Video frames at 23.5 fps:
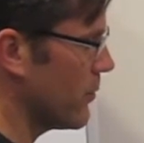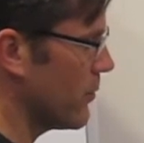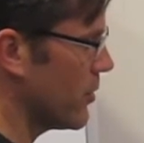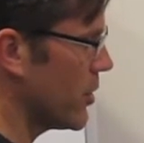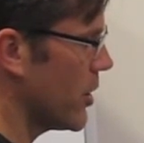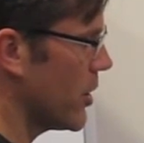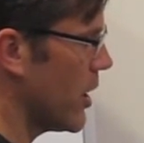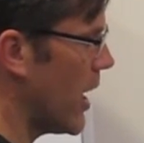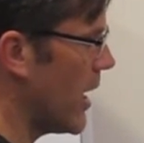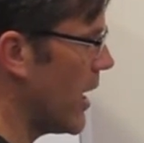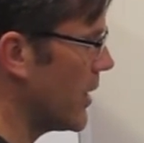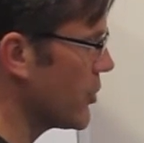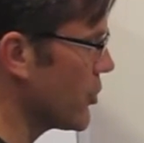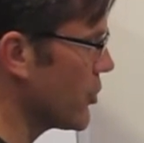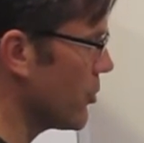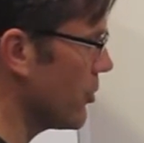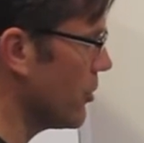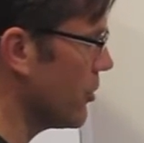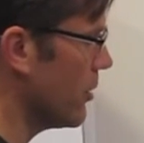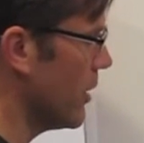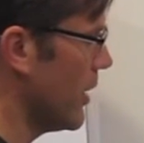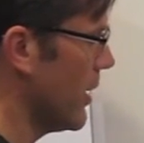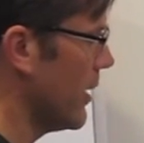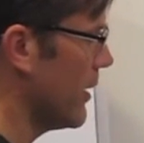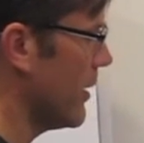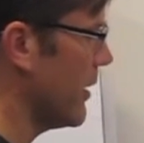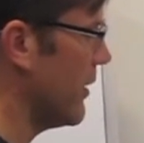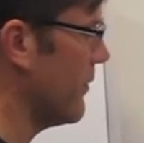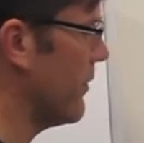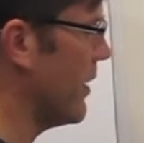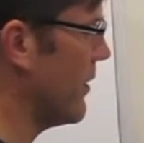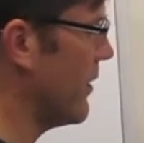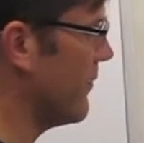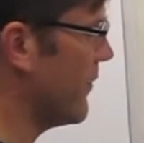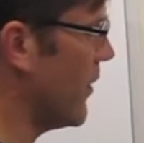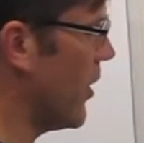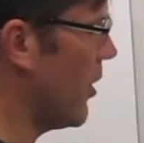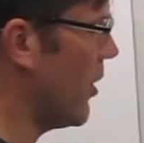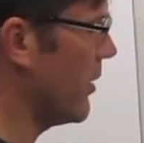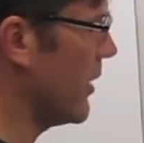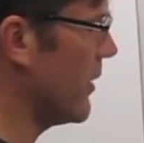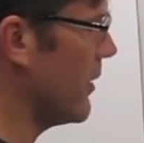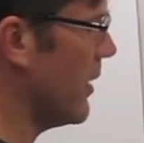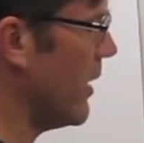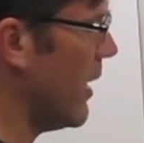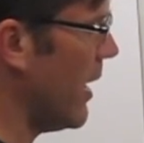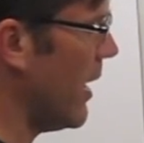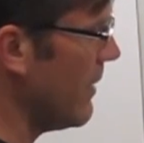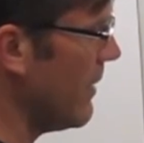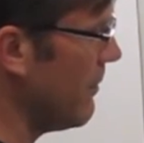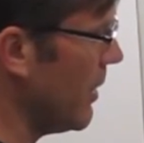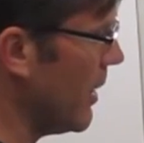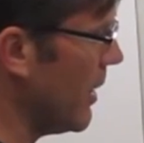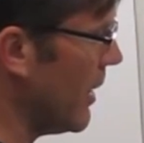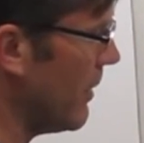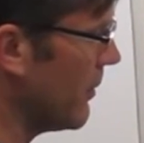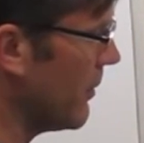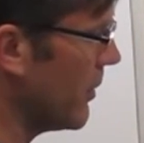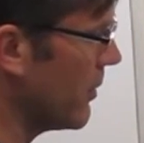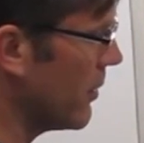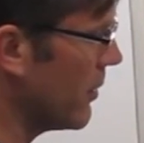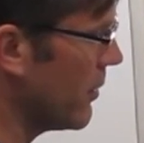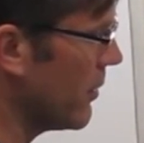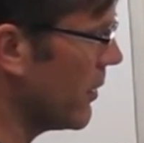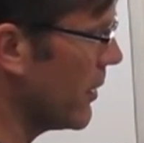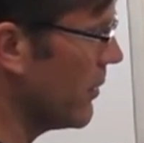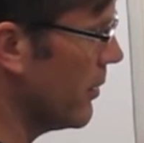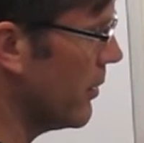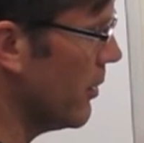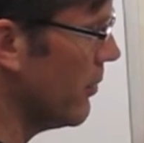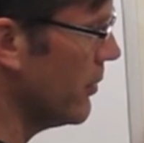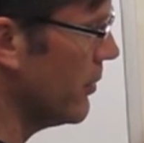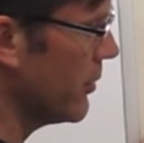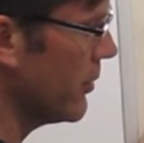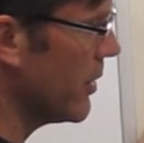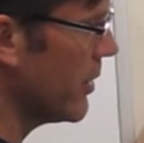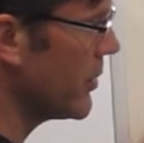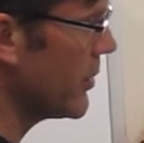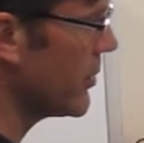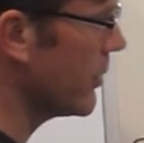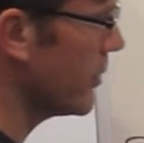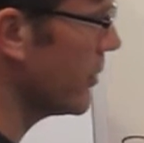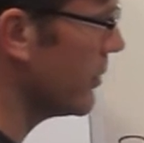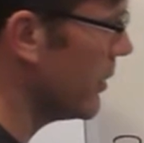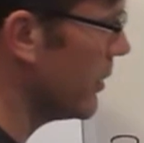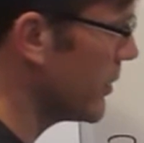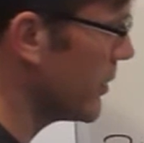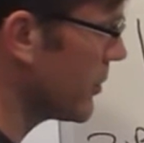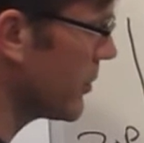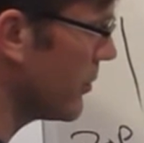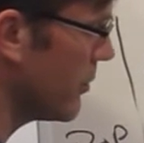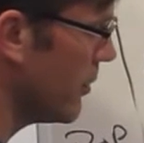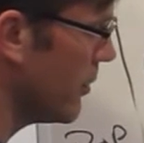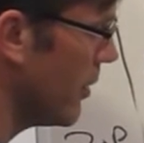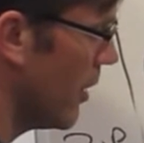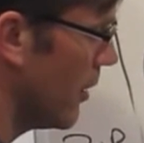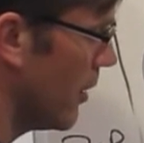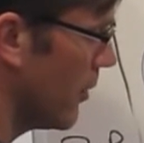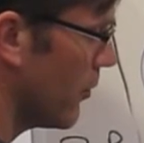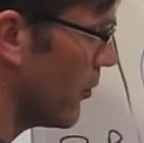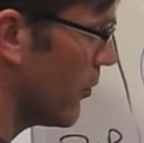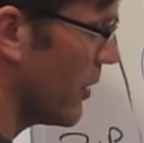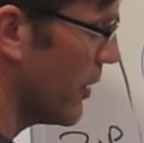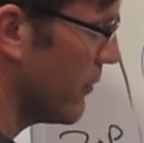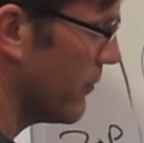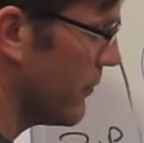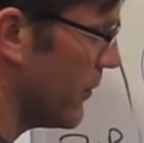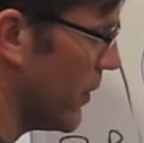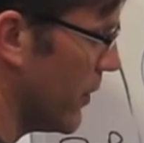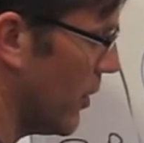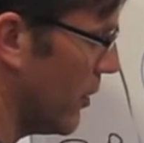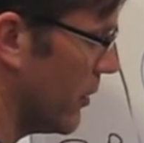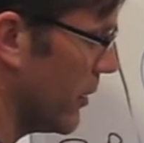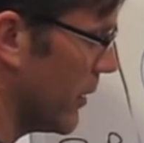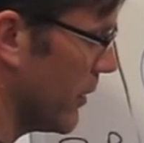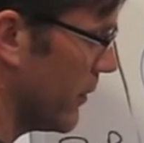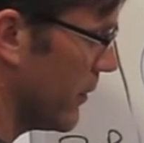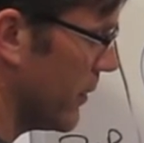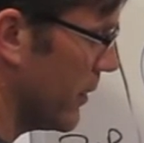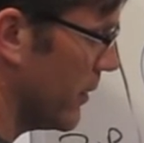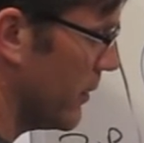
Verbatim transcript: We're not sure if they fall in the high popularity, low regression cluster, or they fall in